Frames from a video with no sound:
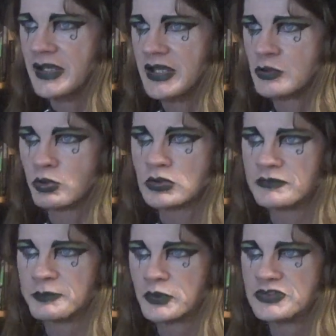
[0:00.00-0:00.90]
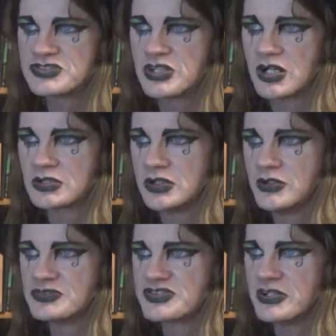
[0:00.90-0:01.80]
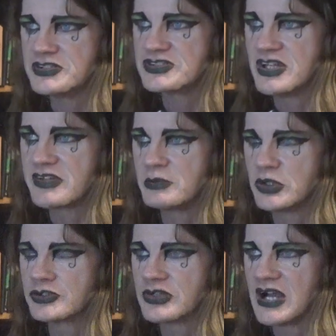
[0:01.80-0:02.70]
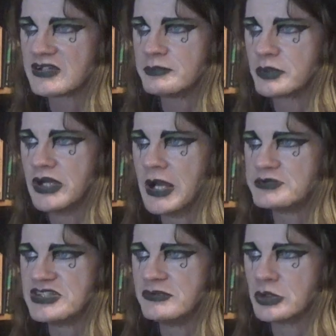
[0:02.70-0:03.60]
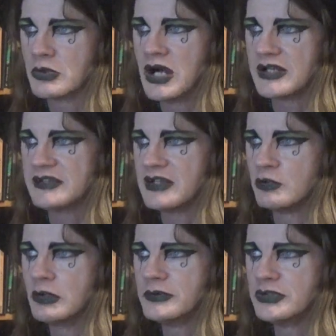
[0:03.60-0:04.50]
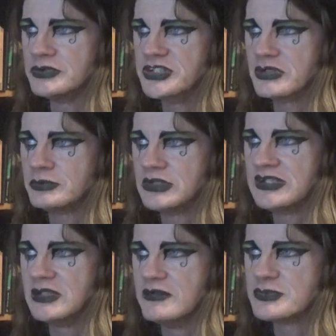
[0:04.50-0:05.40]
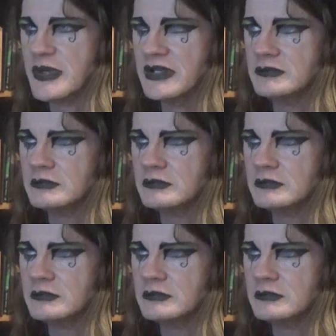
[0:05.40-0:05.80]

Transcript: In a world of porn star clones, there is nothing more attractive, perhaps even erotic, than a woman who genuinely loves men.